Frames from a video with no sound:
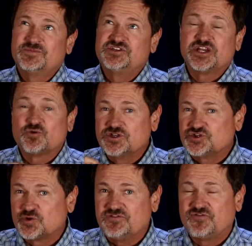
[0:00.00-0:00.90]

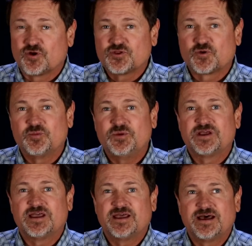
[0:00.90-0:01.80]
24th, we're
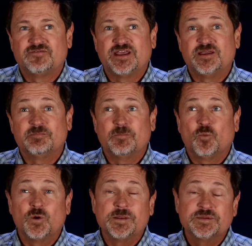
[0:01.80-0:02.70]
going to have a
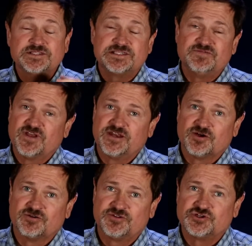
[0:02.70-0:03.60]
women's event
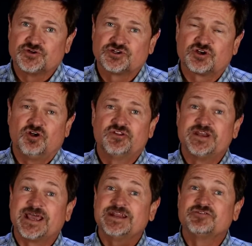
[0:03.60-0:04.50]
here at the church called the
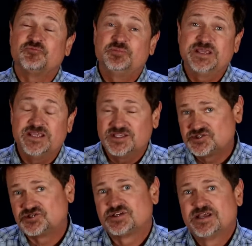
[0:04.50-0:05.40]
Night of
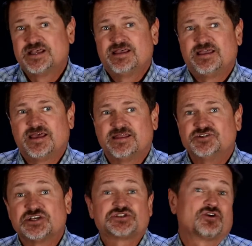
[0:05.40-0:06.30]
Peace. And
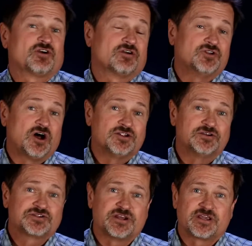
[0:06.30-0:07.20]
Jessica Arnaldo
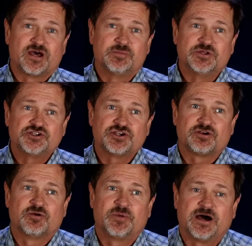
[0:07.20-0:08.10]
is going to come and
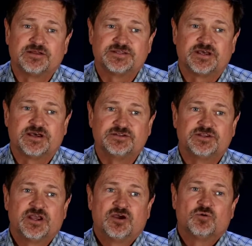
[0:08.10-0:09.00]
share about
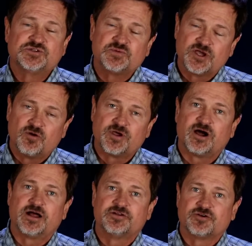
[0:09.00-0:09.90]
what's been going
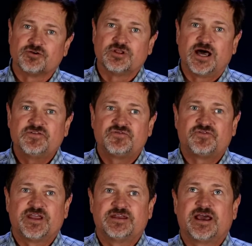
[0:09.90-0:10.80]
on in her
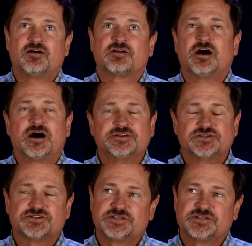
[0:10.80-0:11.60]
life and how God